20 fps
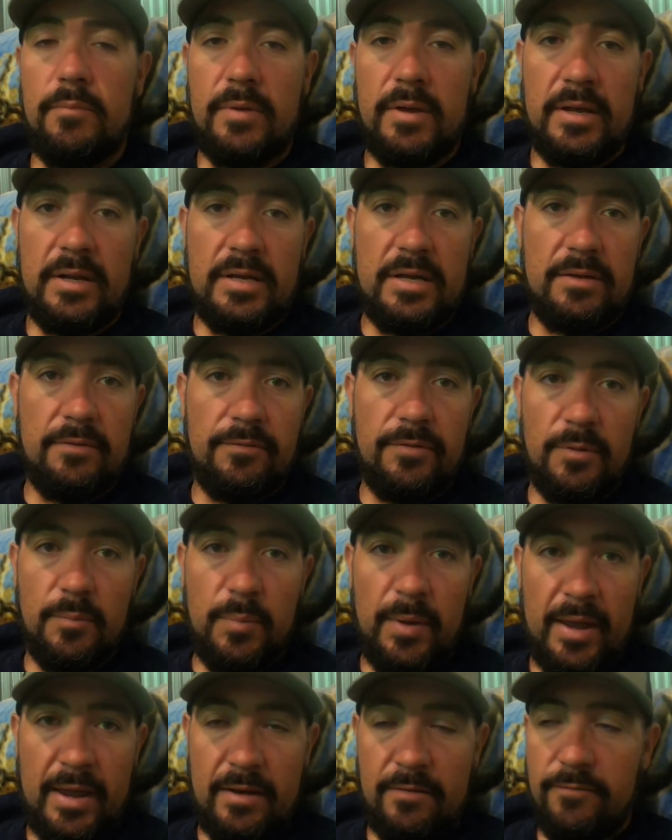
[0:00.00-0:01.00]
any of the
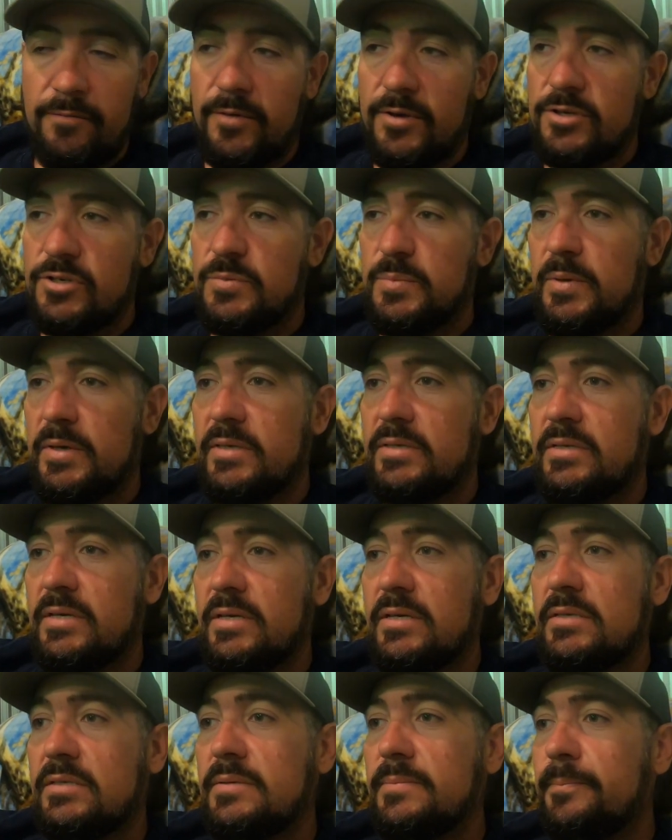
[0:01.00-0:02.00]
panfish
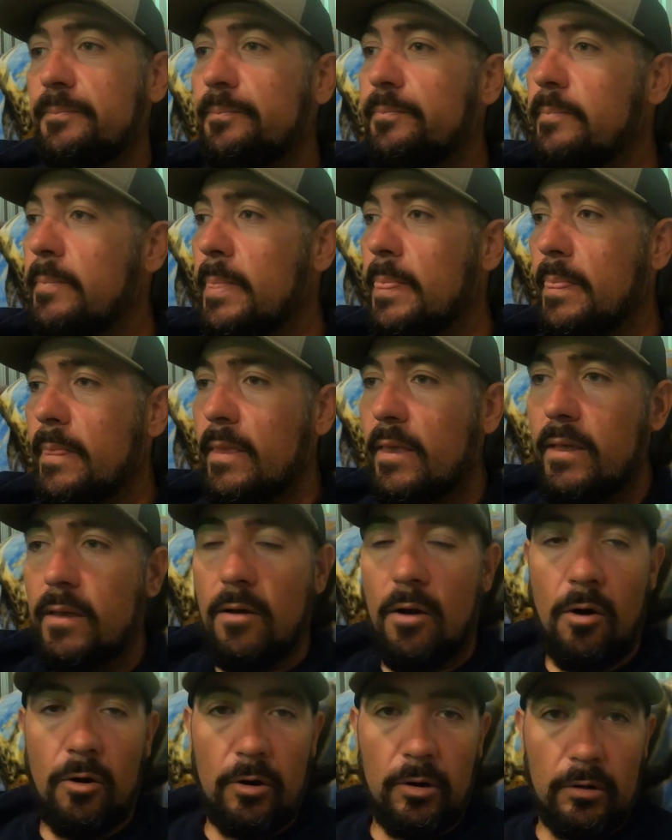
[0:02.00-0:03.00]
species
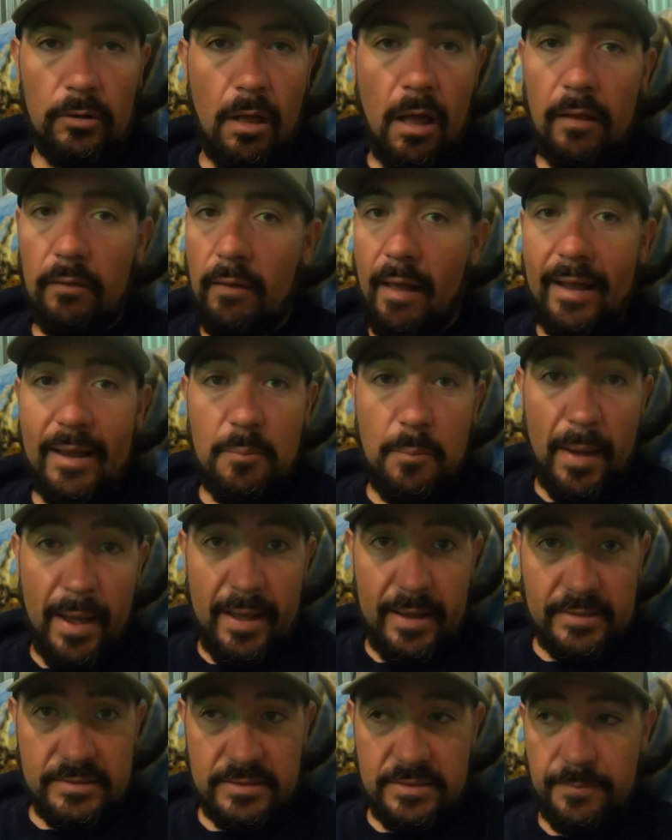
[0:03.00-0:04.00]
are a lot like
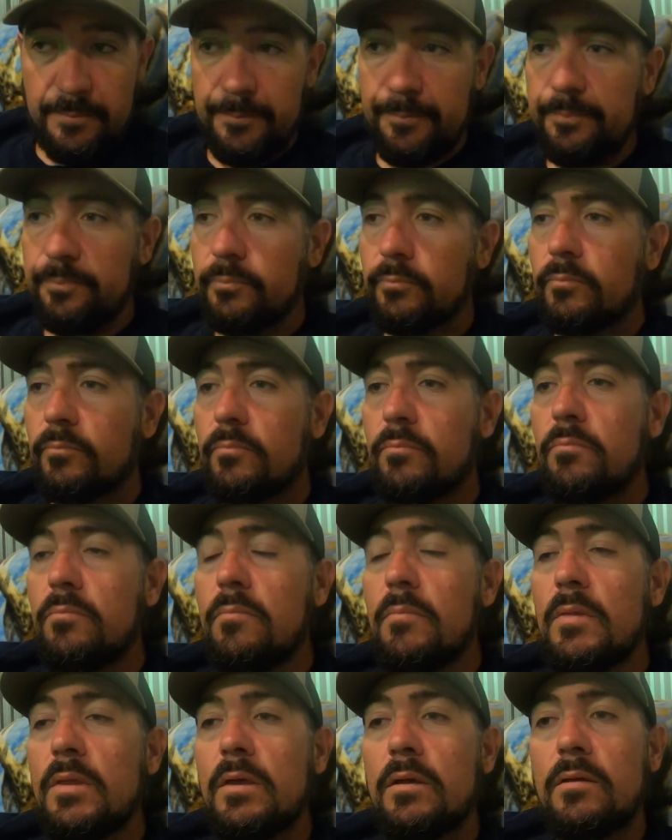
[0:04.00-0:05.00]
bass.
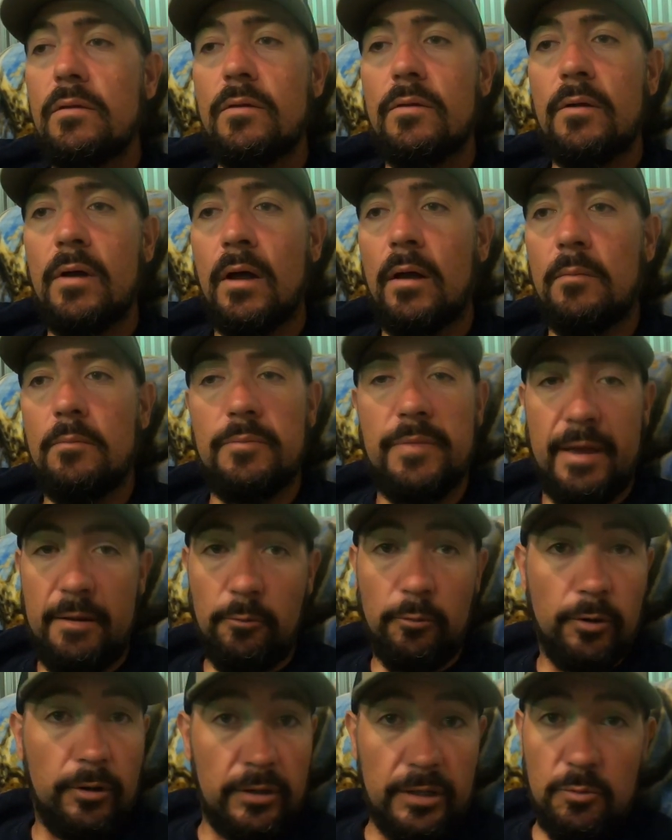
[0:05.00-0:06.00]
They
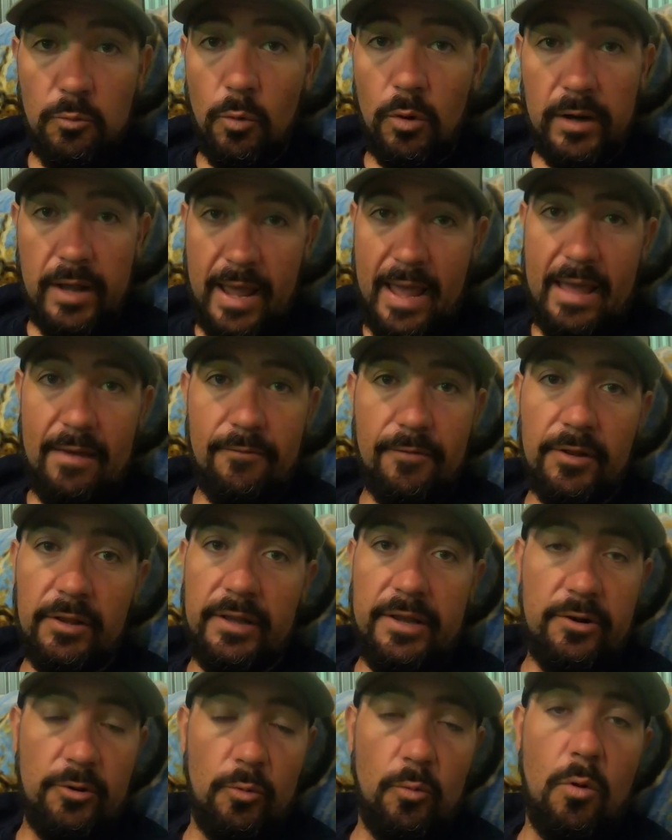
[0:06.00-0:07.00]
really want to have
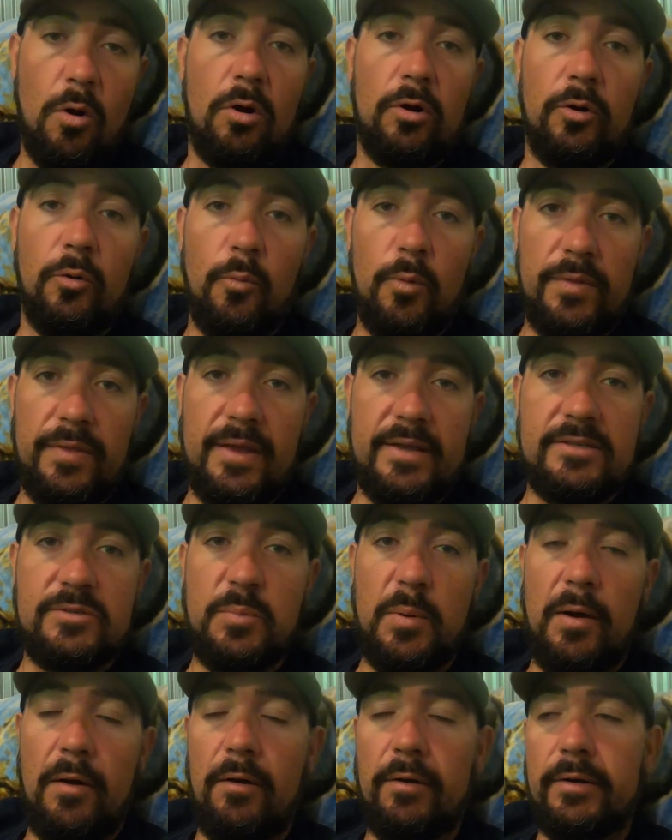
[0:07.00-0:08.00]
cleaner water when they
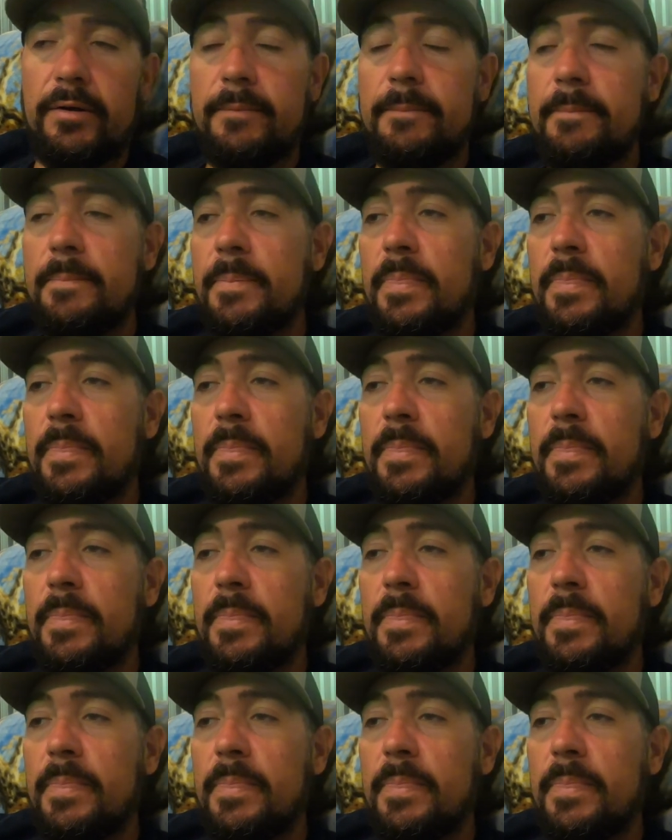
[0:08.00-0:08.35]
spawn.